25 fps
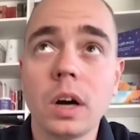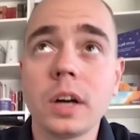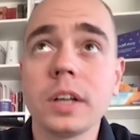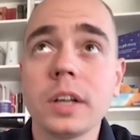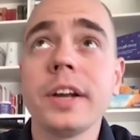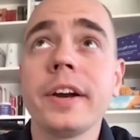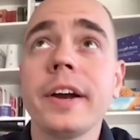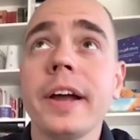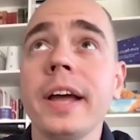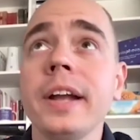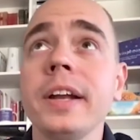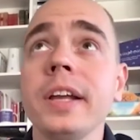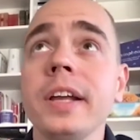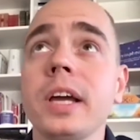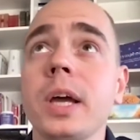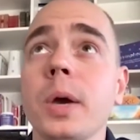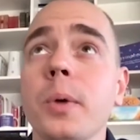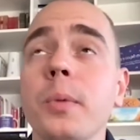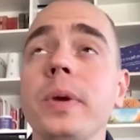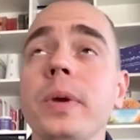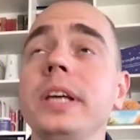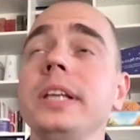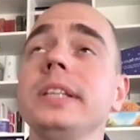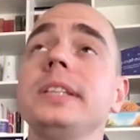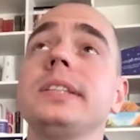there any
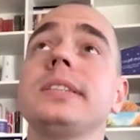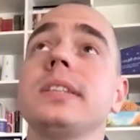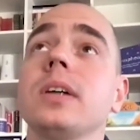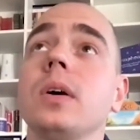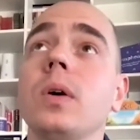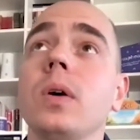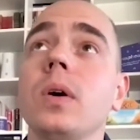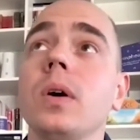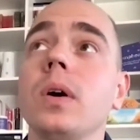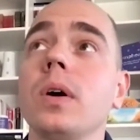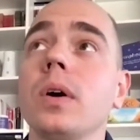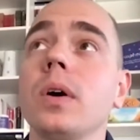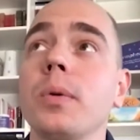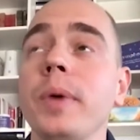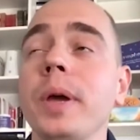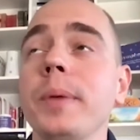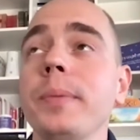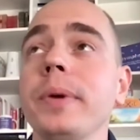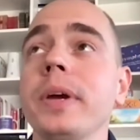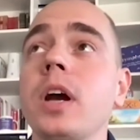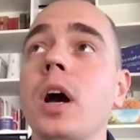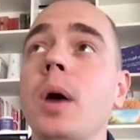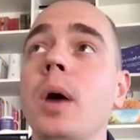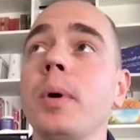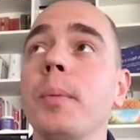caveats or
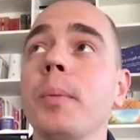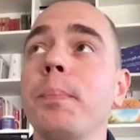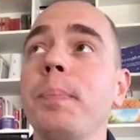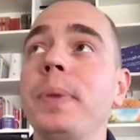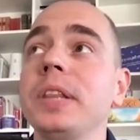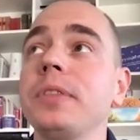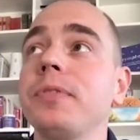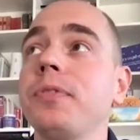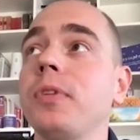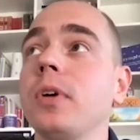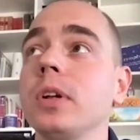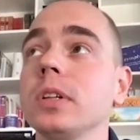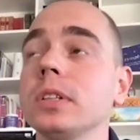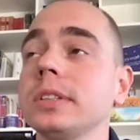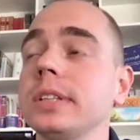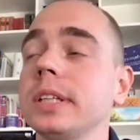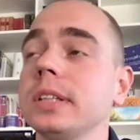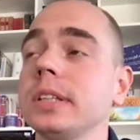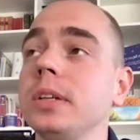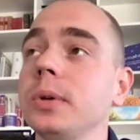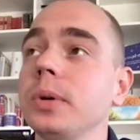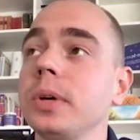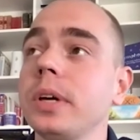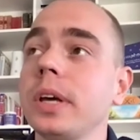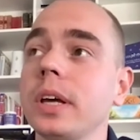maybe common pitfalls
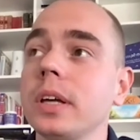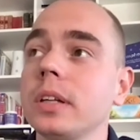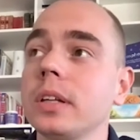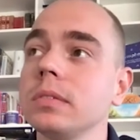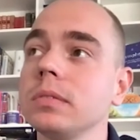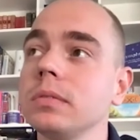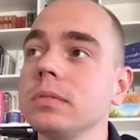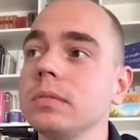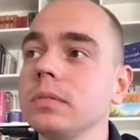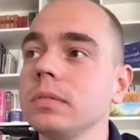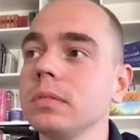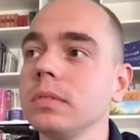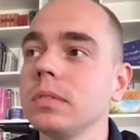that you can